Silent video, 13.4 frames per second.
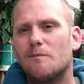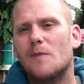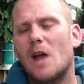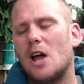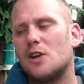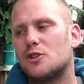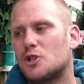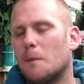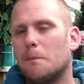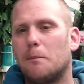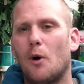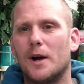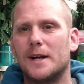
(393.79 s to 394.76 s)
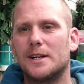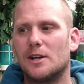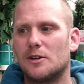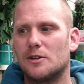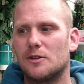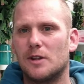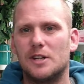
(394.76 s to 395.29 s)
at some point
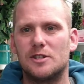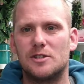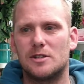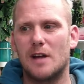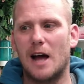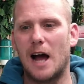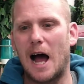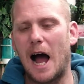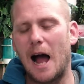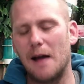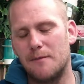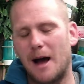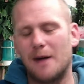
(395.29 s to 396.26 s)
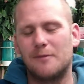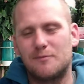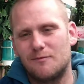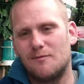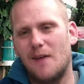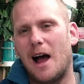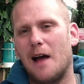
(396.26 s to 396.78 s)
there's I, I,
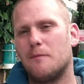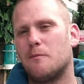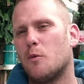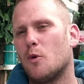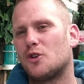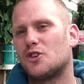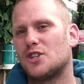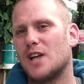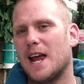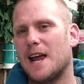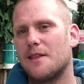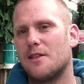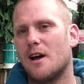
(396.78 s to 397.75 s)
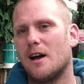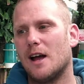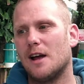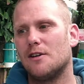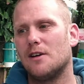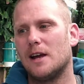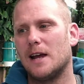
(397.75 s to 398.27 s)
I would say that
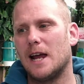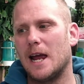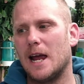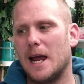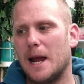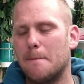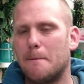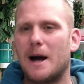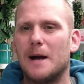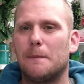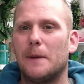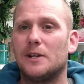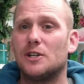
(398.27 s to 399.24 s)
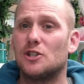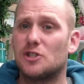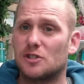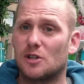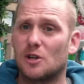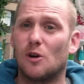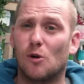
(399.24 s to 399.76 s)
in my opinion,
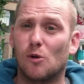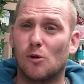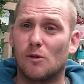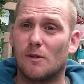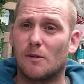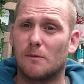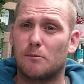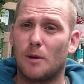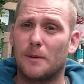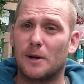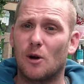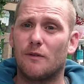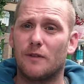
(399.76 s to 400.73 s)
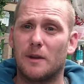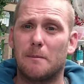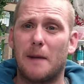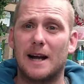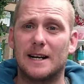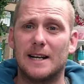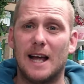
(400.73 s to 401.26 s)
should go probably go for the
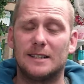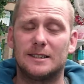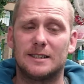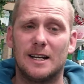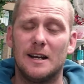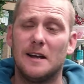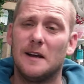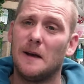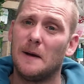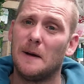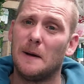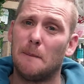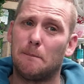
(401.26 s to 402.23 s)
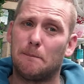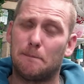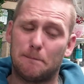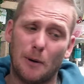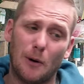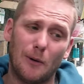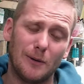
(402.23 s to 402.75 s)
back nest.
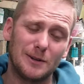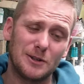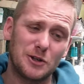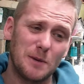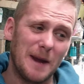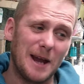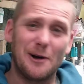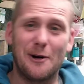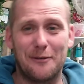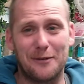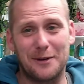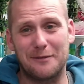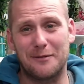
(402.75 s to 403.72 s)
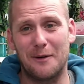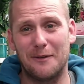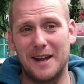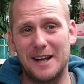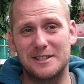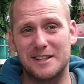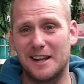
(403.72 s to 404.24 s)
But she may go for the front
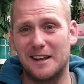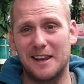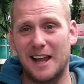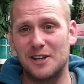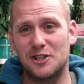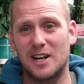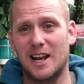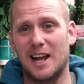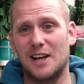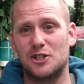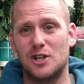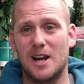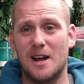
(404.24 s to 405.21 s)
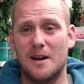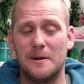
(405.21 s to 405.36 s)
nest like she did last year.